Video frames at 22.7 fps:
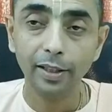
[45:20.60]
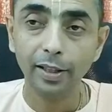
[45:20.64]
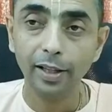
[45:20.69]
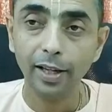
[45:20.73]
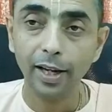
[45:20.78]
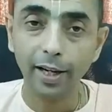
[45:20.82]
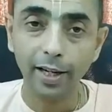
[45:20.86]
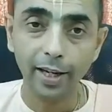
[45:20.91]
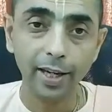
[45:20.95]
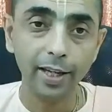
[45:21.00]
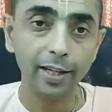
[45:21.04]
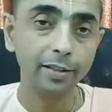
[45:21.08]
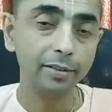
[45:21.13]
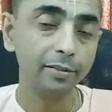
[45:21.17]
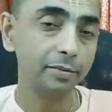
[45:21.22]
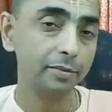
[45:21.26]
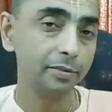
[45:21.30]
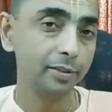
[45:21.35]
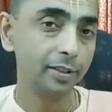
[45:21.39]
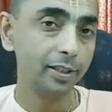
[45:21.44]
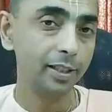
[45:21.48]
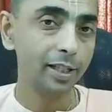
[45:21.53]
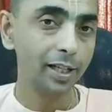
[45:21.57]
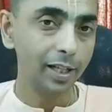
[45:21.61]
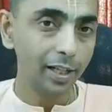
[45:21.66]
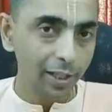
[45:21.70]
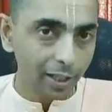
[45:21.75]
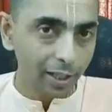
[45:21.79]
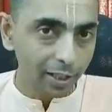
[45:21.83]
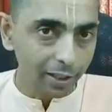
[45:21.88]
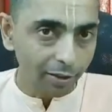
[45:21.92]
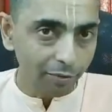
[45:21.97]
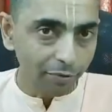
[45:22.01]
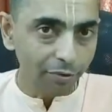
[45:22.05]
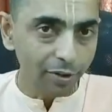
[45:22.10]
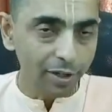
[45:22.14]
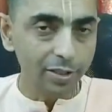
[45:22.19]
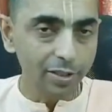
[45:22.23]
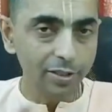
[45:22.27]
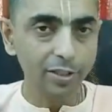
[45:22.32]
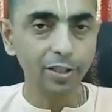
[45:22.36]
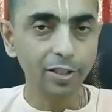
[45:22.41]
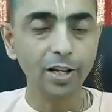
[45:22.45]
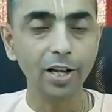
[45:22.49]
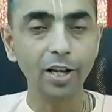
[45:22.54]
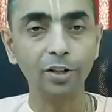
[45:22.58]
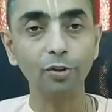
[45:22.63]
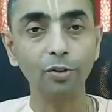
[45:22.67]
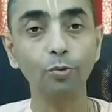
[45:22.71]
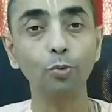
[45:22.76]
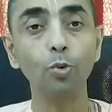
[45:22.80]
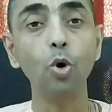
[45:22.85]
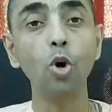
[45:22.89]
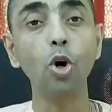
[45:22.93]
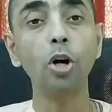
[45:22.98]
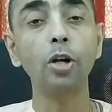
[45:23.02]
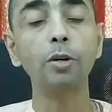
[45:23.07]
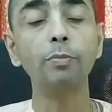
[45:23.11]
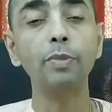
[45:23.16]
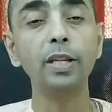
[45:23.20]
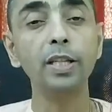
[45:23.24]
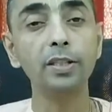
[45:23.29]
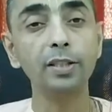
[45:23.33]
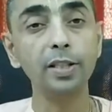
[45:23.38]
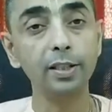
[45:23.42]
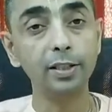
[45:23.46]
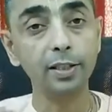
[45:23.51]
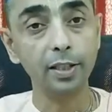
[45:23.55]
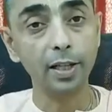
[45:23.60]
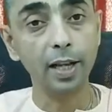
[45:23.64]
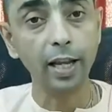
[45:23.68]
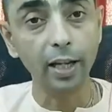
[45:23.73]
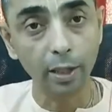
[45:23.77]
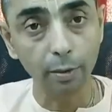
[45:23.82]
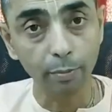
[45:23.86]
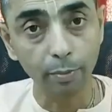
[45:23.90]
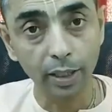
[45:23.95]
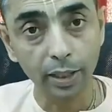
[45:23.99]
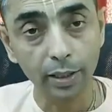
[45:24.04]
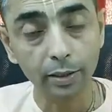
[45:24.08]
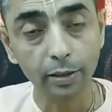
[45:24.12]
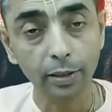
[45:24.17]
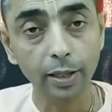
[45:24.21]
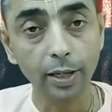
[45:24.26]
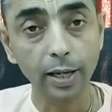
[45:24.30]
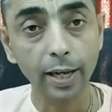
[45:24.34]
Again, a different scenario. War means there's an enemy.